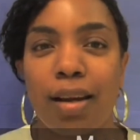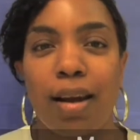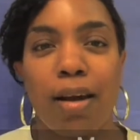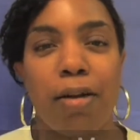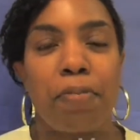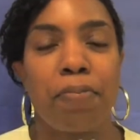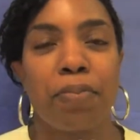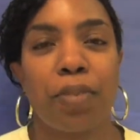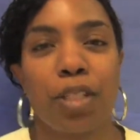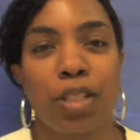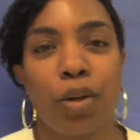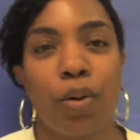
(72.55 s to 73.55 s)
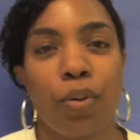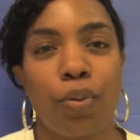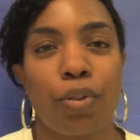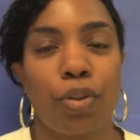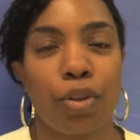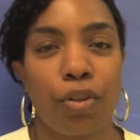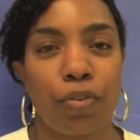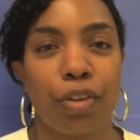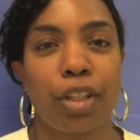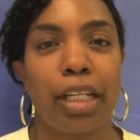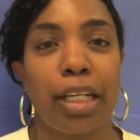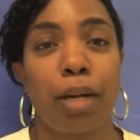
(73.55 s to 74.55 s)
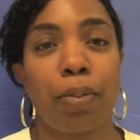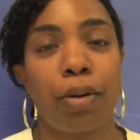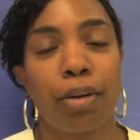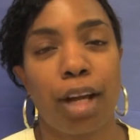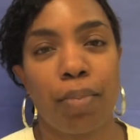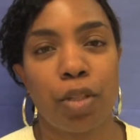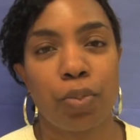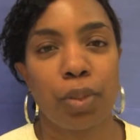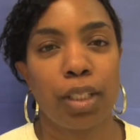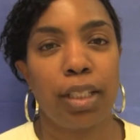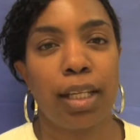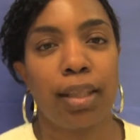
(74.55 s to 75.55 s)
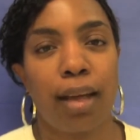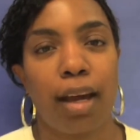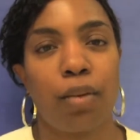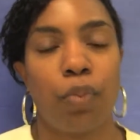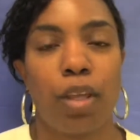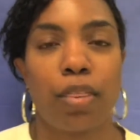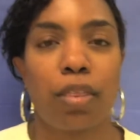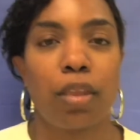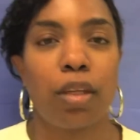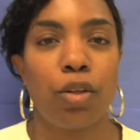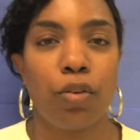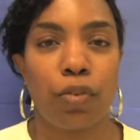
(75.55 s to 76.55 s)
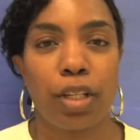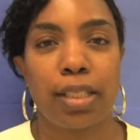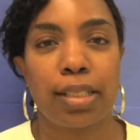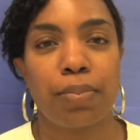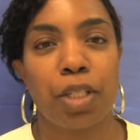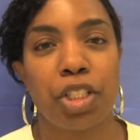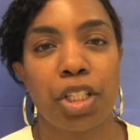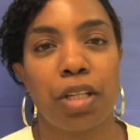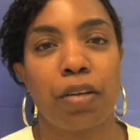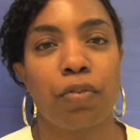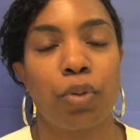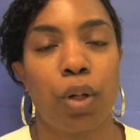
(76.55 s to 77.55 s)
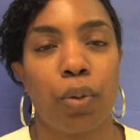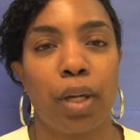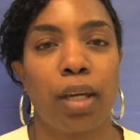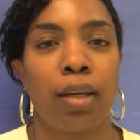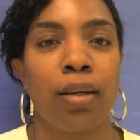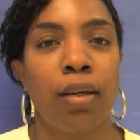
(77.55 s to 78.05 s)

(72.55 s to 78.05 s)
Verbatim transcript: Um, and so the Youth for Clean Air program is really in line with New Voices' mission of growing